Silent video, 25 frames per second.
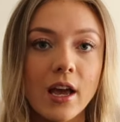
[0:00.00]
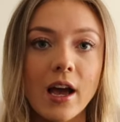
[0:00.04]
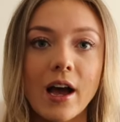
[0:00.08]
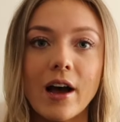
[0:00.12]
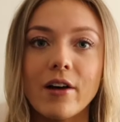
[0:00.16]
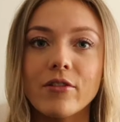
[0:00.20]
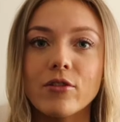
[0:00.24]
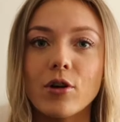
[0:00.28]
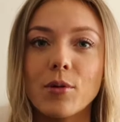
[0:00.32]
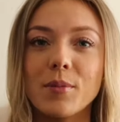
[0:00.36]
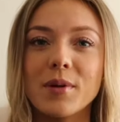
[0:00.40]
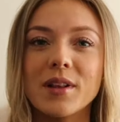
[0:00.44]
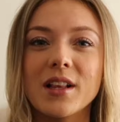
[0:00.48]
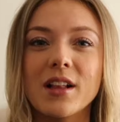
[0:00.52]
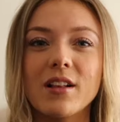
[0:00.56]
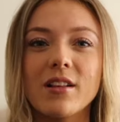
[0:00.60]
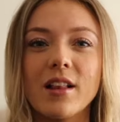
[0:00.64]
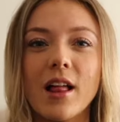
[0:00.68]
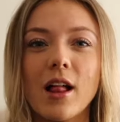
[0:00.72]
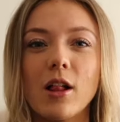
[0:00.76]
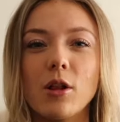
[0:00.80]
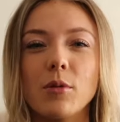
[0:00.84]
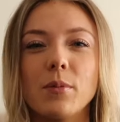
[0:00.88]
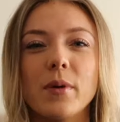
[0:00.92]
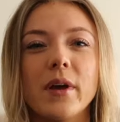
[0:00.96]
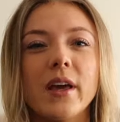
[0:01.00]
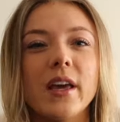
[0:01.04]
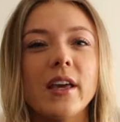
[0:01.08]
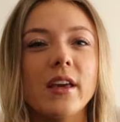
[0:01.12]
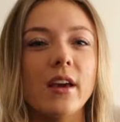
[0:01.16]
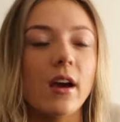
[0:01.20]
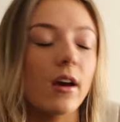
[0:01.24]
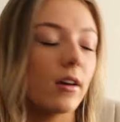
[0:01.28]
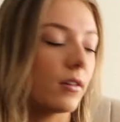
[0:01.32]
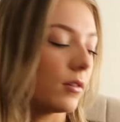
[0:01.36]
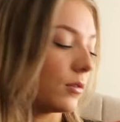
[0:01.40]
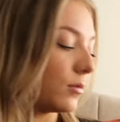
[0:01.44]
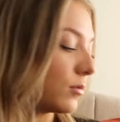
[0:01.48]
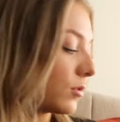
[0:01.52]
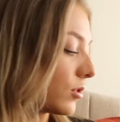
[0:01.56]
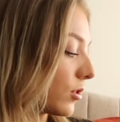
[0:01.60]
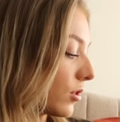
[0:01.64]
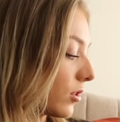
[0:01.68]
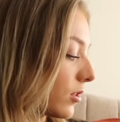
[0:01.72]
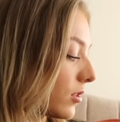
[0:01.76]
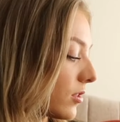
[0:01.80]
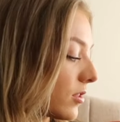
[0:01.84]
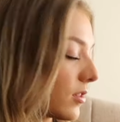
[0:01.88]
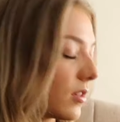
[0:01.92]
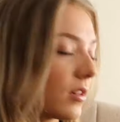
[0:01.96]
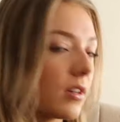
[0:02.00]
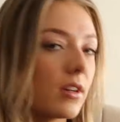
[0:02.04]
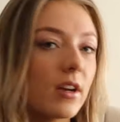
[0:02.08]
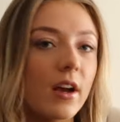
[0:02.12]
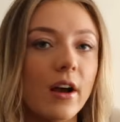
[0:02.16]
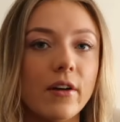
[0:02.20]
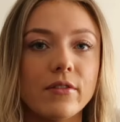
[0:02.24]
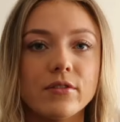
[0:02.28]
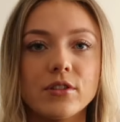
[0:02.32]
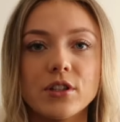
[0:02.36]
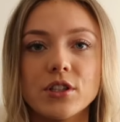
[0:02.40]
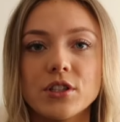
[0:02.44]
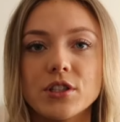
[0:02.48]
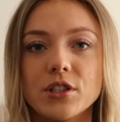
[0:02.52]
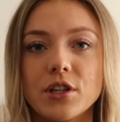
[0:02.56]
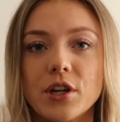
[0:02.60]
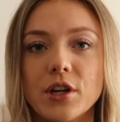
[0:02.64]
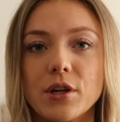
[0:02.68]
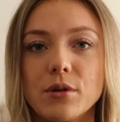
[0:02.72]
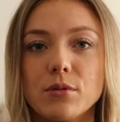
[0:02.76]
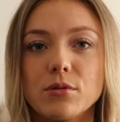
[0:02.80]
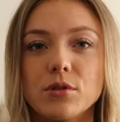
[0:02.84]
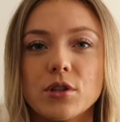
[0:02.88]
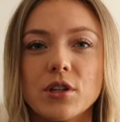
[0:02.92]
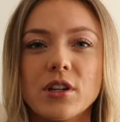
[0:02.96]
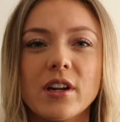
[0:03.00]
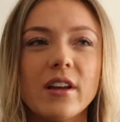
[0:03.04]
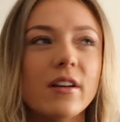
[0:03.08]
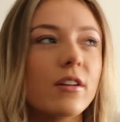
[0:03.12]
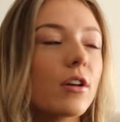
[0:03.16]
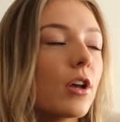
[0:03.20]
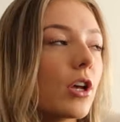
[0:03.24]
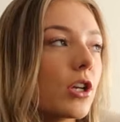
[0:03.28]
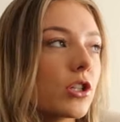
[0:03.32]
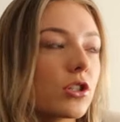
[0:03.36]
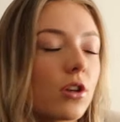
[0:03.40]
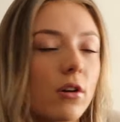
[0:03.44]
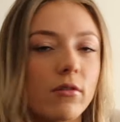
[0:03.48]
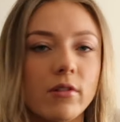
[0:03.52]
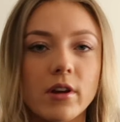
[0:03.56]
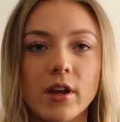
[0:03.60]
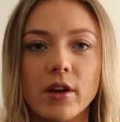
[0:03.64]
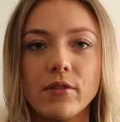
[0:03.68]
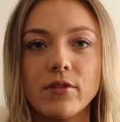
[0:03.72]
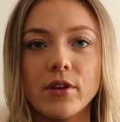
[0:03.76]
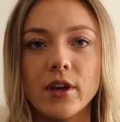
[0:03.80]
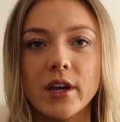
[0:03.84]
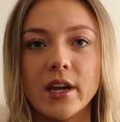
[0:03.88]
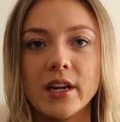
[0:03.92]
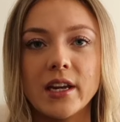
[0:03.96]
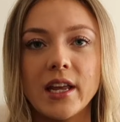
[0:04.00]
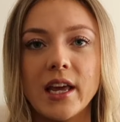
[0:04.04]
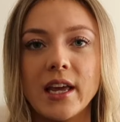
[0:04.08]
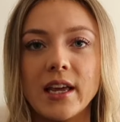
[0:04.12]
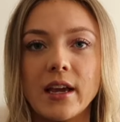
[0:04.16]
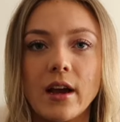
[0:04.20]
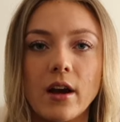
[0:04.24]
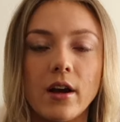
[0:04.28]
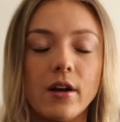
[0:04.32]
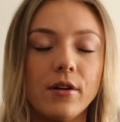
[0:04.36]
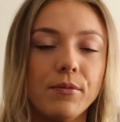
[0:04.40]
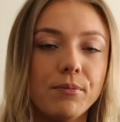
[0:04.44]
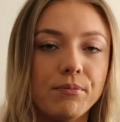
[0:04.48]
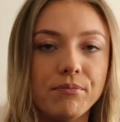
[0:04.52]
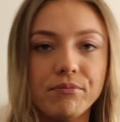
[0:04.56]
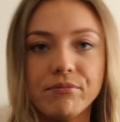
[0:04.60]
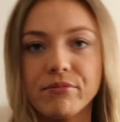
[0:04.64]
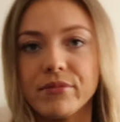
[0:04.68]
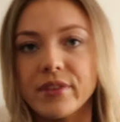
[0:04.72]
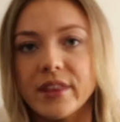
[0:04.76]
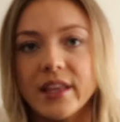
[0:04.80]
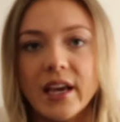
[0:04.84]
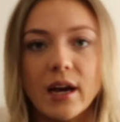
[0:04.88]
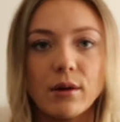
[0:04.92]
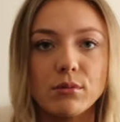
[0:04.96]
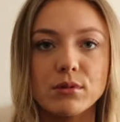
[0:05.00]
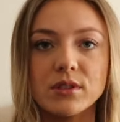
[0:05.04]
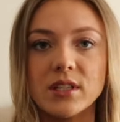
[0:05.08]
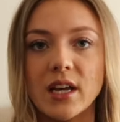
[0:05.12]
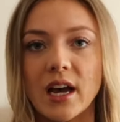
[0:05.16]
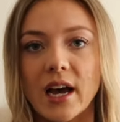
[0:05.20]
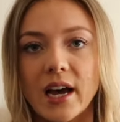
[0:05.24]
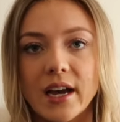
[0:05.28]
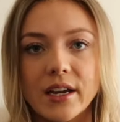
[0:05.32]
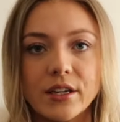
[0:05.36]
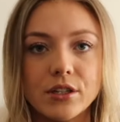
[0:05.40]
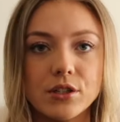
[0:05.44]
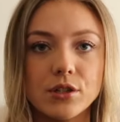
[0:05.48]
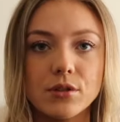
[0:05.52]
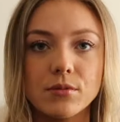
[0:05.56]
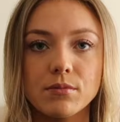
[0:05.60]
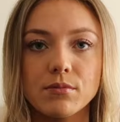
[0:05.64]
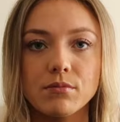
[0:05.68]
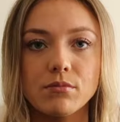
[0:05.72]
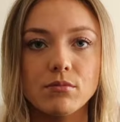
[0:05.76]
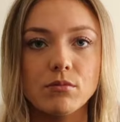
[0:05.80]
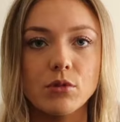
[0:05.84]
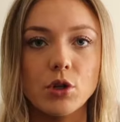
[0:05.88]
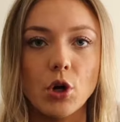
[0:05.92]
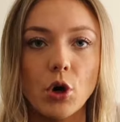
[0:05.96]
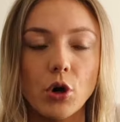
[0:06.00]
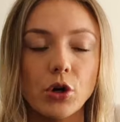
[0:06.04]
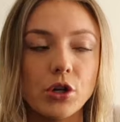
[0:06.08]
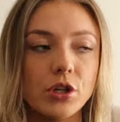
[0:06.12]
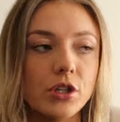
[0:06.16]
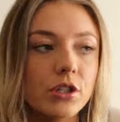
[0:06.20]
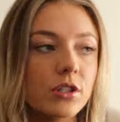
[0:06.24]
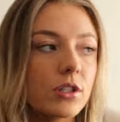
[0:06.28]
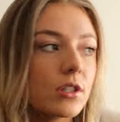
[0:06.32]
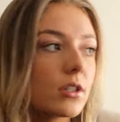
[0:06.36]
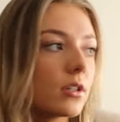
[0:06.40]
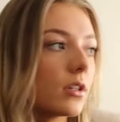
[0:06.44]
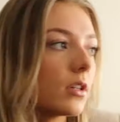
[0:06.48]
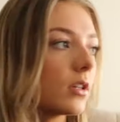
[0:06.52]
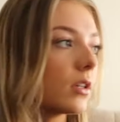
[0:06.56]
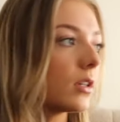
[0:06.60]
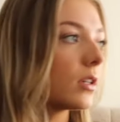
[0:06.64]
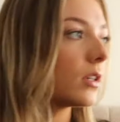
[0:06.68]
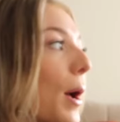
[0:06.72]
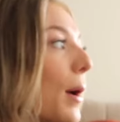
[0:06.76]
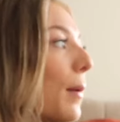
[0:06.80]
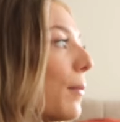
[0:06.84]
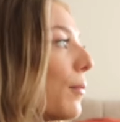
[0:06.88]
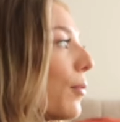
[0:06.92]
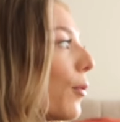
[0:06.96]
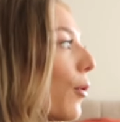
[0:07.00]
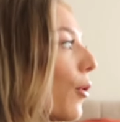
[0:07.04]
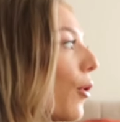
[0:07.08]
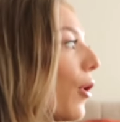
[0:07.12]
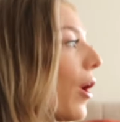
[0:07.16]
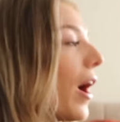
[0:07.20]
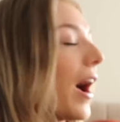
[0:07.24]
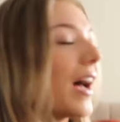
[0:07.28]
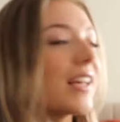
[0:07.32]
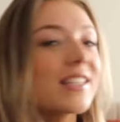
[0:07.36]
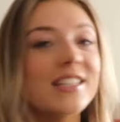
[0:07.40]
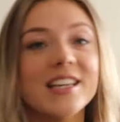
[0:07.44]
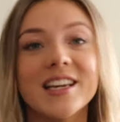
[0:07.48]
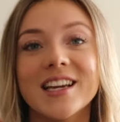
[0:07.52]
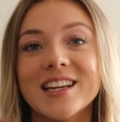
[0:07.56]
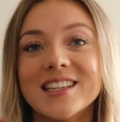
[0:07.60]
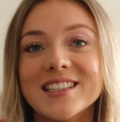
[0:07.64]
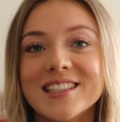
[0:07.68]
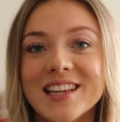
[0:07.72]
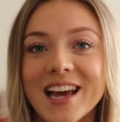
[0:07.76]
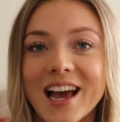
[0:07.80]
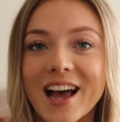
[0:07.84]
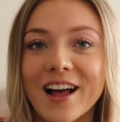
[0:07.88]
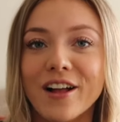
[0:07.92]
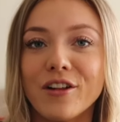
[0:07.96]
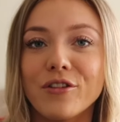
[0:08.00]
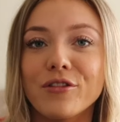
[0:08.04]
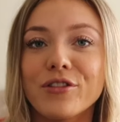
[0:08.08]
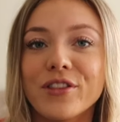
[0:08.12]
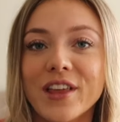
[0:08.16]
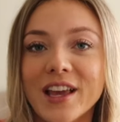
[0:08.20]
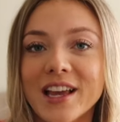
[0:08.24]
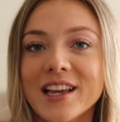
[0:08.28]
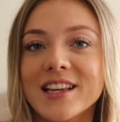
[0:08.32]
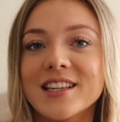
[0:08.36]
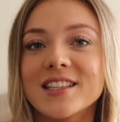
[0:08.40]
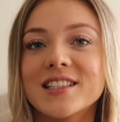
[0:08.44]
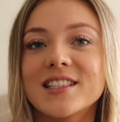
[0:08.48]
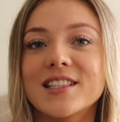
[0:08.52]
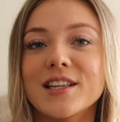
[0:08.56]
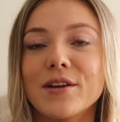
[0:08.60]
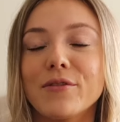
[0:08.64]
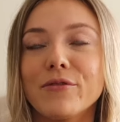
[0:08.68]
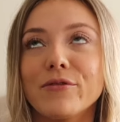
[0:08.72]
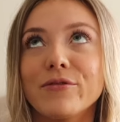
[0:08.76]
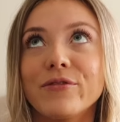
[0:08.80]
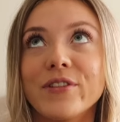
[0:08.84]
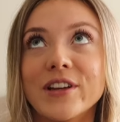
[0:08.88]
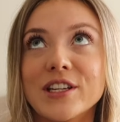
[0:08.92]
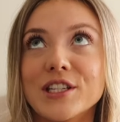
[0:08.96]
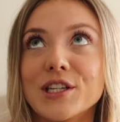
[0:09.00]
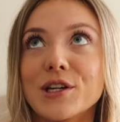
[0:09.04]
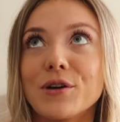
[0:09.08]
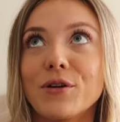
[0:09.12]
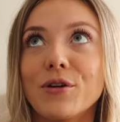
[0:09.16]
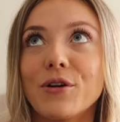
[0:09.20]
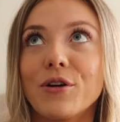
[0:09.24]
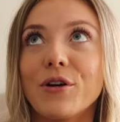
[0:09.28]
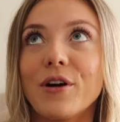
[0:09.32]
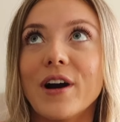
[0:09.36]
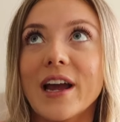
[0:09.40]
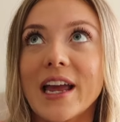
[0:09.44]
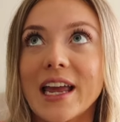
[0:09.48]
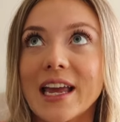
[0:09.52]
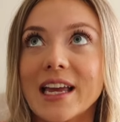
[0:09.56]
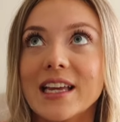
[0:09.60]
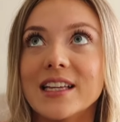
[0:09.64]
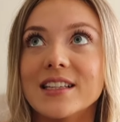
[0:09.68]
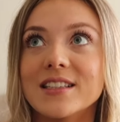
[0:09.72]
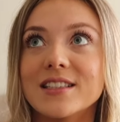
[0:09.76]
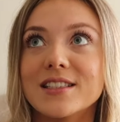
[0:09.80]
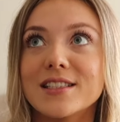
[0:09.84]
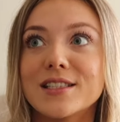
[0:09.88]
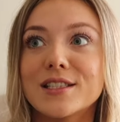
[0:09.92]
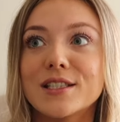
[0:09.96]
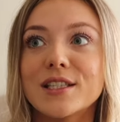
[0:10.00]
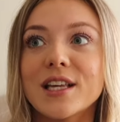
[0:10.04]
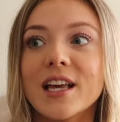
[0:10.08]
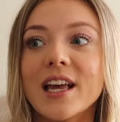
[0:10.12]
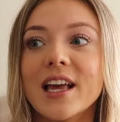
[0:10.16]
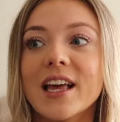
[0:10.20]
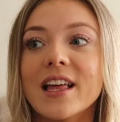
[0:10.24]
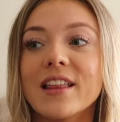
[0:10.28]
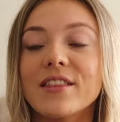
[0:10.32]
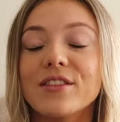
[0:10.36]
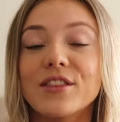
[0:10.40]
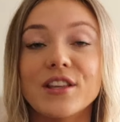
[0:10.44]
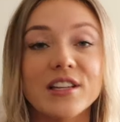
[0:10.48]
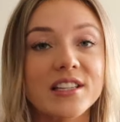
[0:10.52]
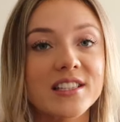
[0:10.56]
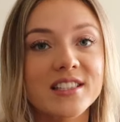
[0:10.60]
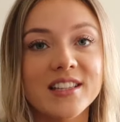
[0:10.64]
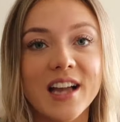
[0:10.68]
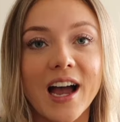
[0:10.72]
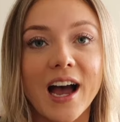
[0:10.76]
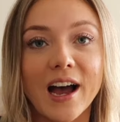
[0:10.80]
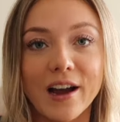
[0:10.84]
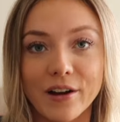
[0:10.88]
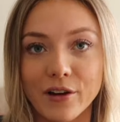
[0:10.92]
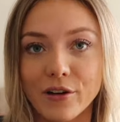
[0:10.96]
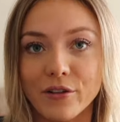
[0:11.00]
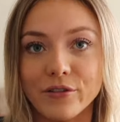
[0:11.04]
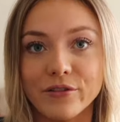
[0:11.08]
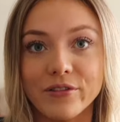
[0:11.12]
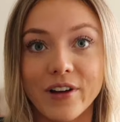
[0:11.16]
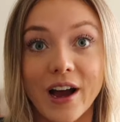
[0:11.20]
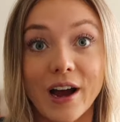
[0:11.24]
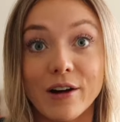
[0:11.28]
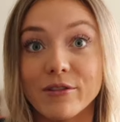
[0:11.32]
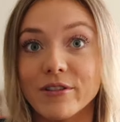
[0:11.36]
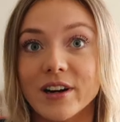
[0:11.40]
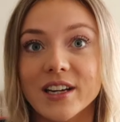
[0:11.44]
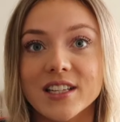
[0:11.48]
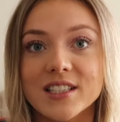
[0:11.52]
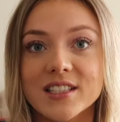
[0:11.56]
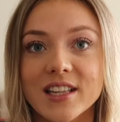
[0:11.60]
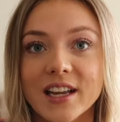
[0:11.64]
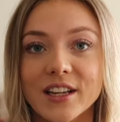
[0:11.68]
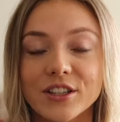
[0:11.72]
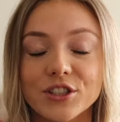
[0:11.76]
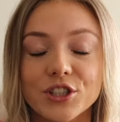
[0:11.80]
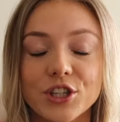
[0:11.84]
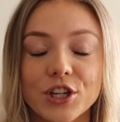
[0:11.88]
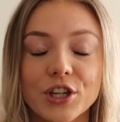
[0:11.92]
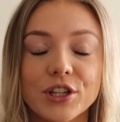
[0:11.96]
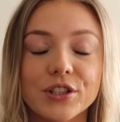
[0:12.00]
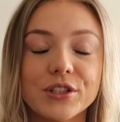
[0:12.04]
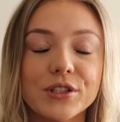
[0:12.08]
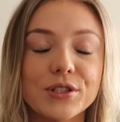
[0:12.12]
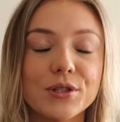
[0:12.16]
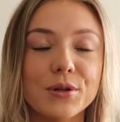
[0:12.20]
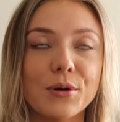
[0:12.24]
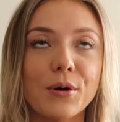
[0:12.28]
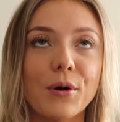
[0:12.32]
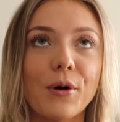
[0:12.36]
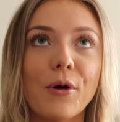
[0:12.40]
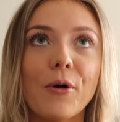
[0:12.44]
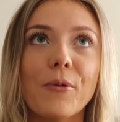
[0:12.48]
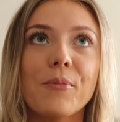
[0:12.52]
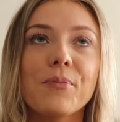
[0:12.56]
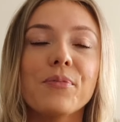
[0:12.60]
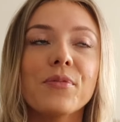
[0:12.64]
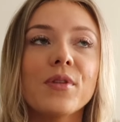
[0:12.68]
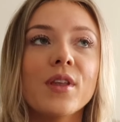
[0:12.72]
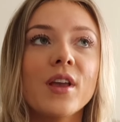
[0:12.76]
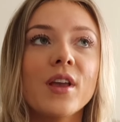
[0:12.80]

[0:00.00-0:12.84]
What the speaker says: I've got my little helper here who's just having a snooze, and sorry if you can hear the outside noise, but as you can tell, this video is the start of our extension. So